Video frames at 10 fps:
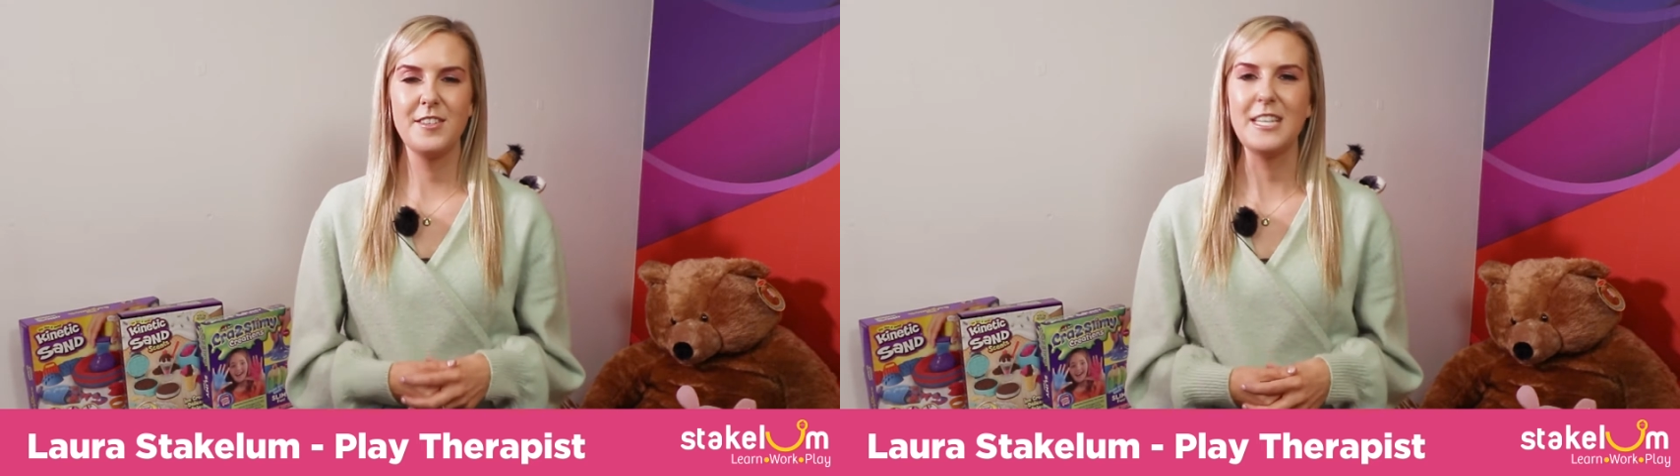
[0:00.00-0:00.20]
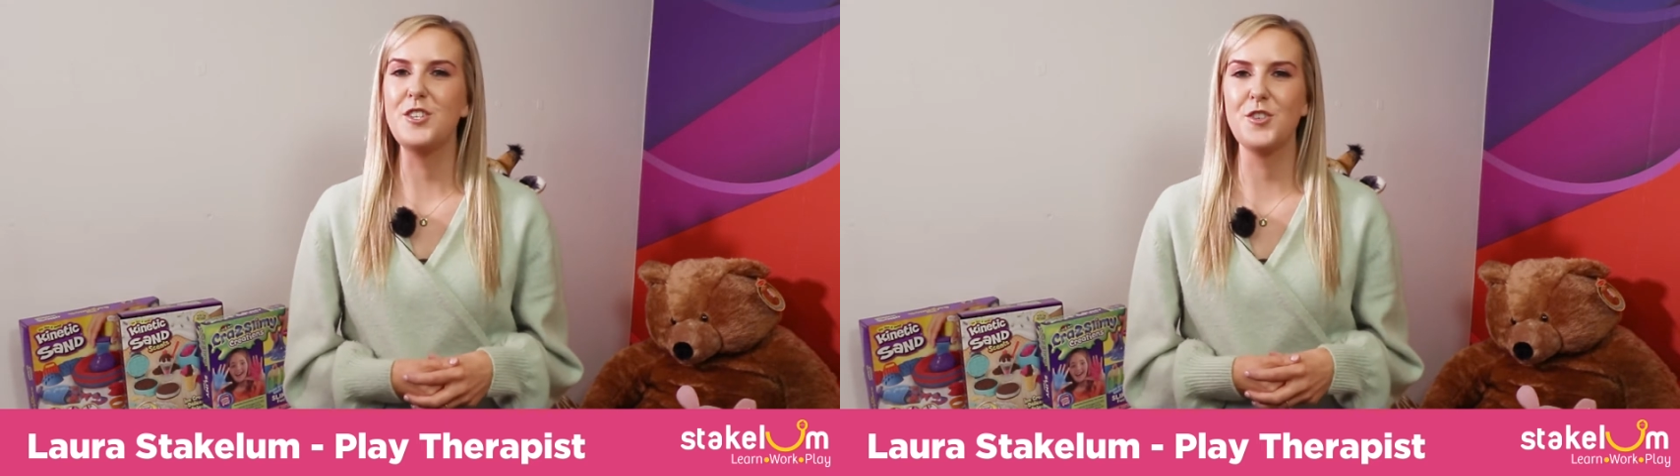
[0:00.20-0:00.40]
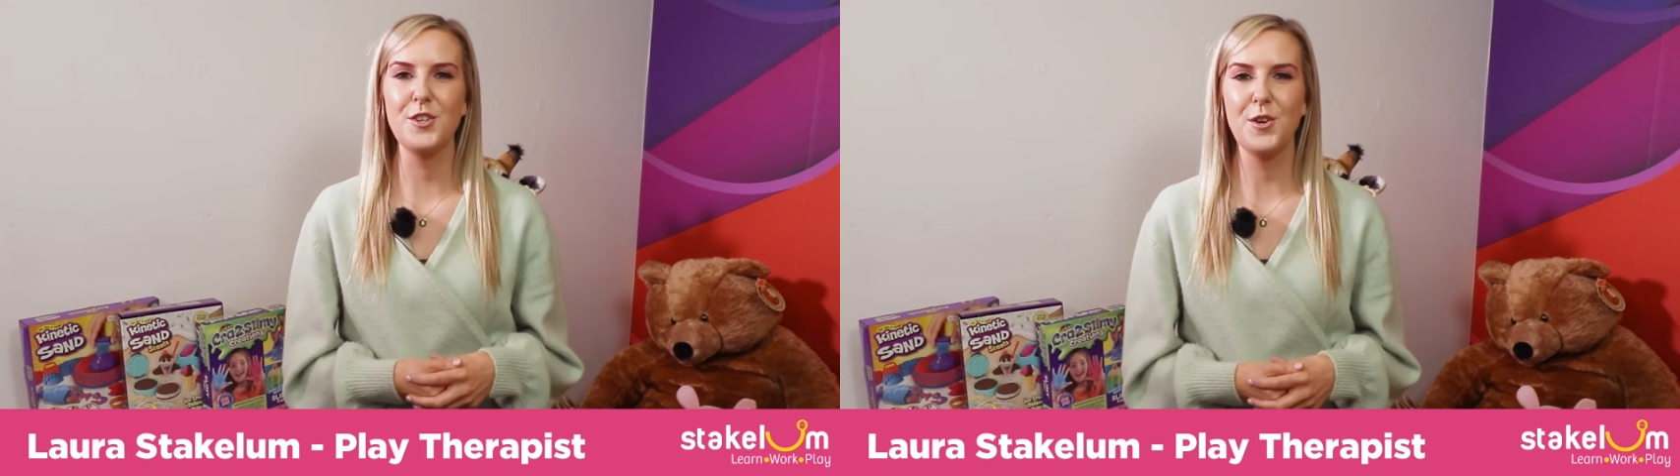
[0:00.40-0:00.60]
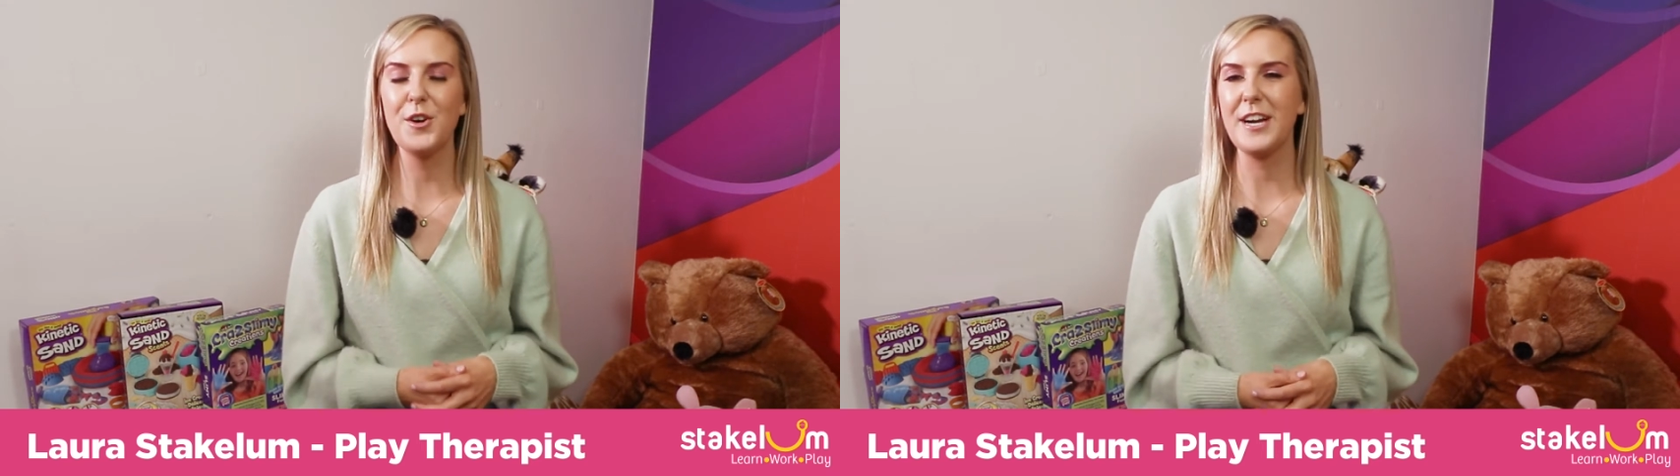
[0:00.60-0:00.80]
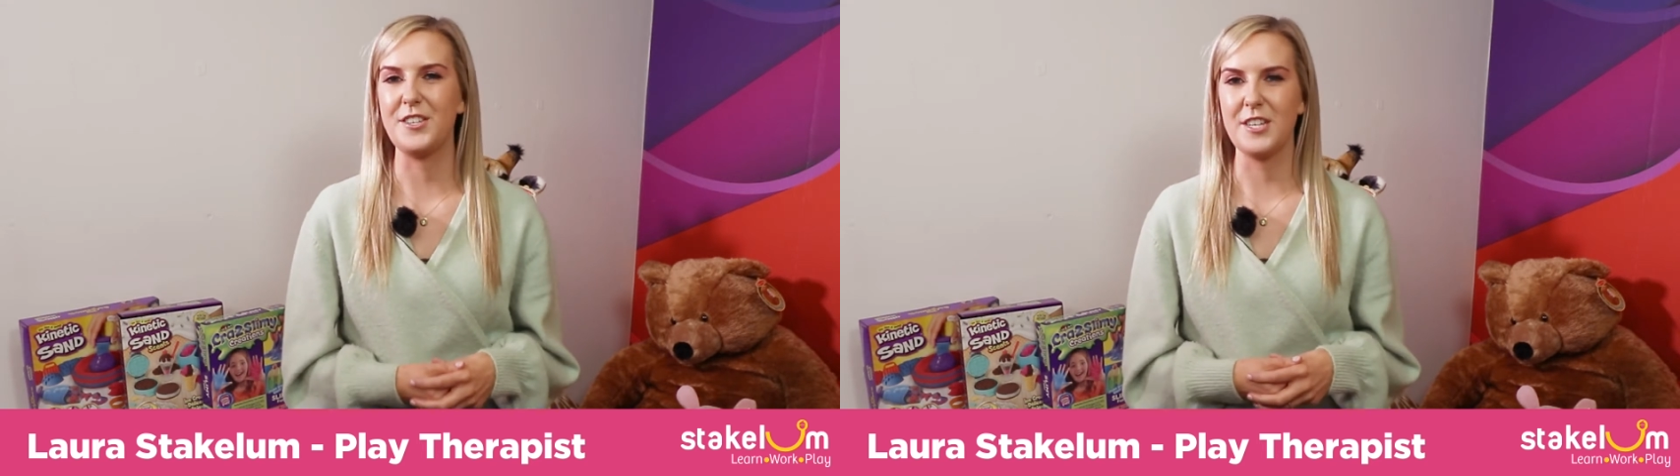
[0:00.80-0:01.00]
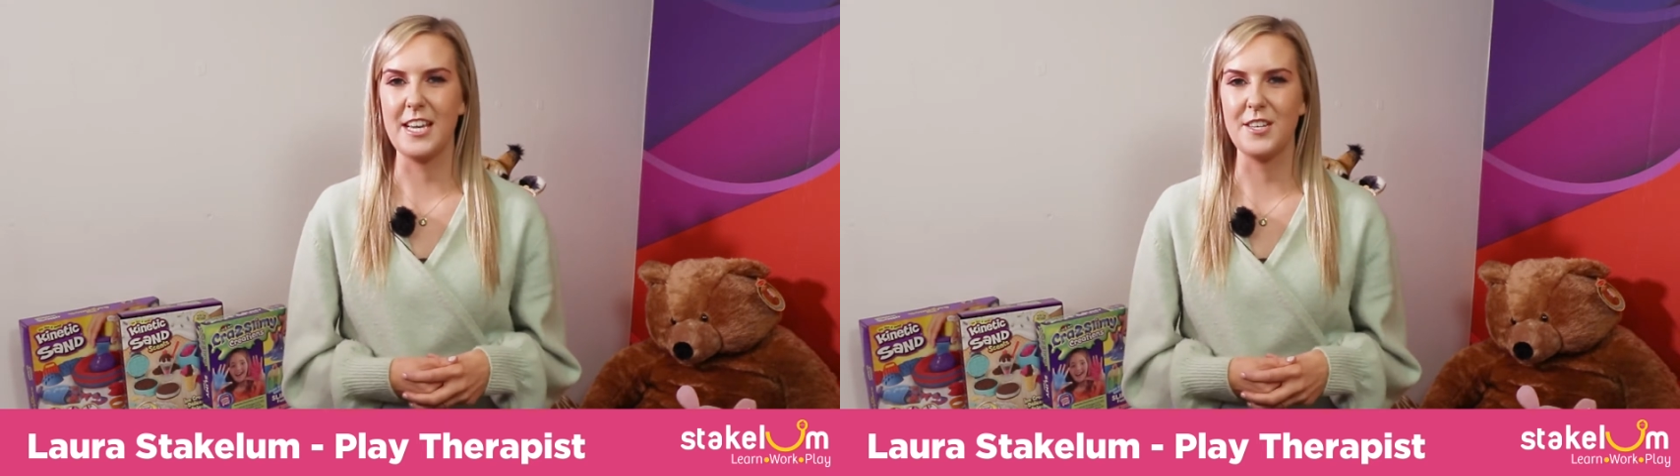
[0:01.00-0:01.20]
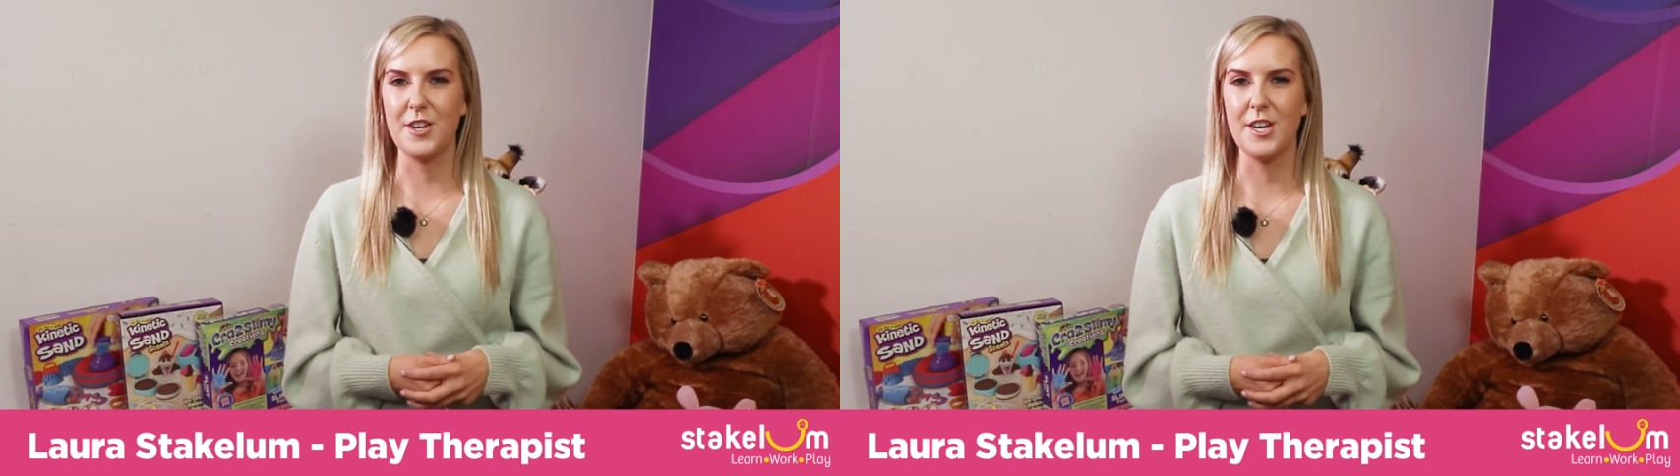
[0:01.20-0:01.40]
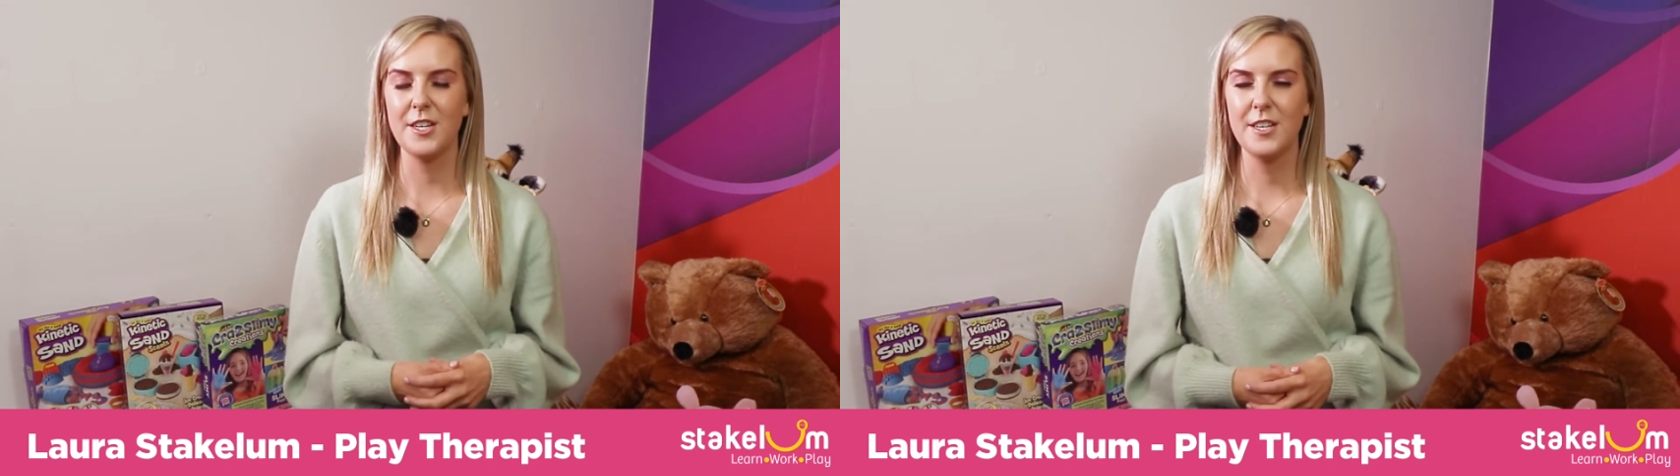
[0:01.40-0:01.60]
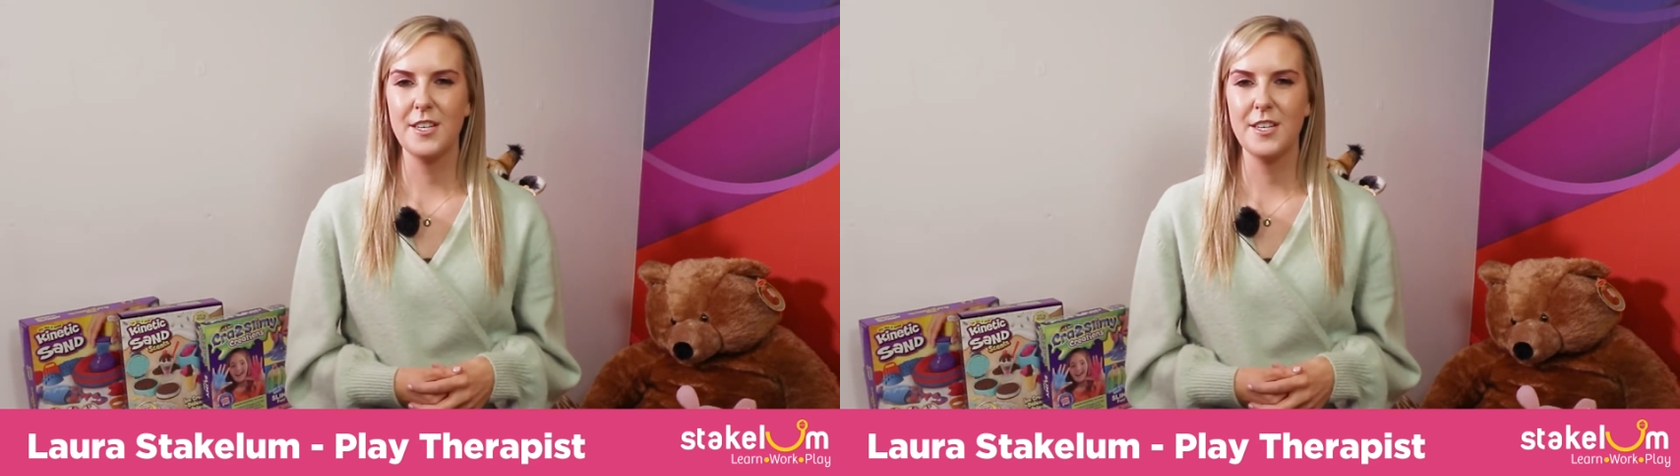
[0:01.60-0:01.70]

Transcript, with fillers: teacher, or educator,